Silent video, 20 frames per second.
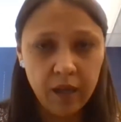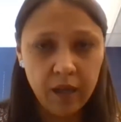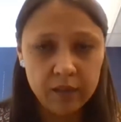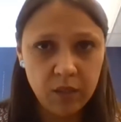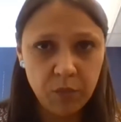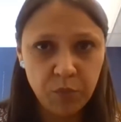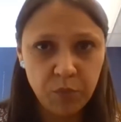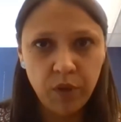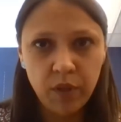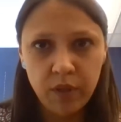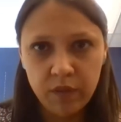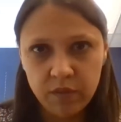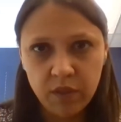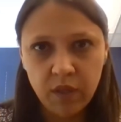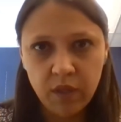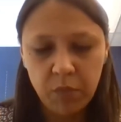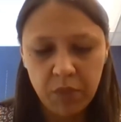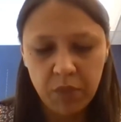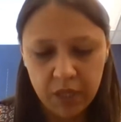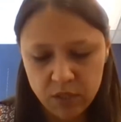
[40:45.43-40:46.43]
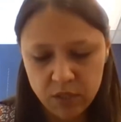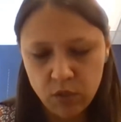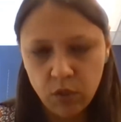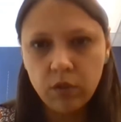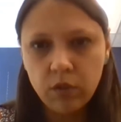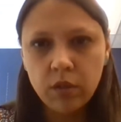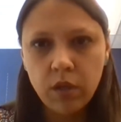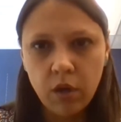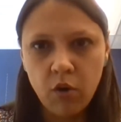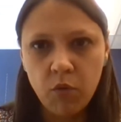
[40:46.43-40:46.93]
make the
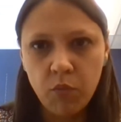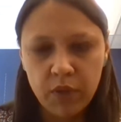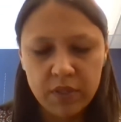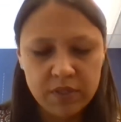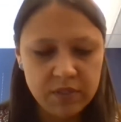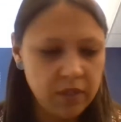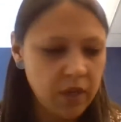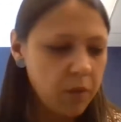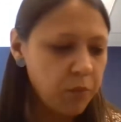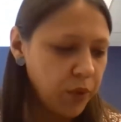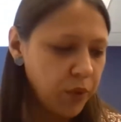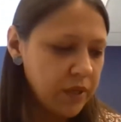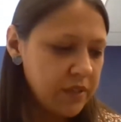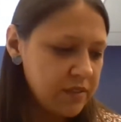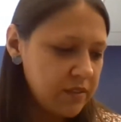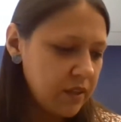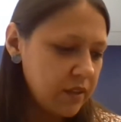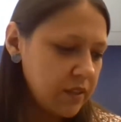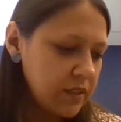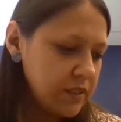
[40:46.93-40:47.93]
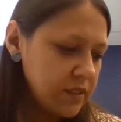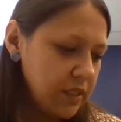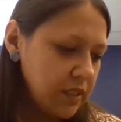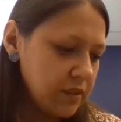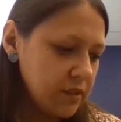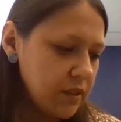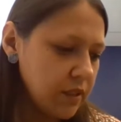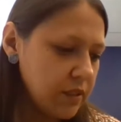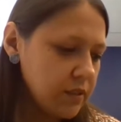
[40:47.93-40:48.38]
underlying causes visible to each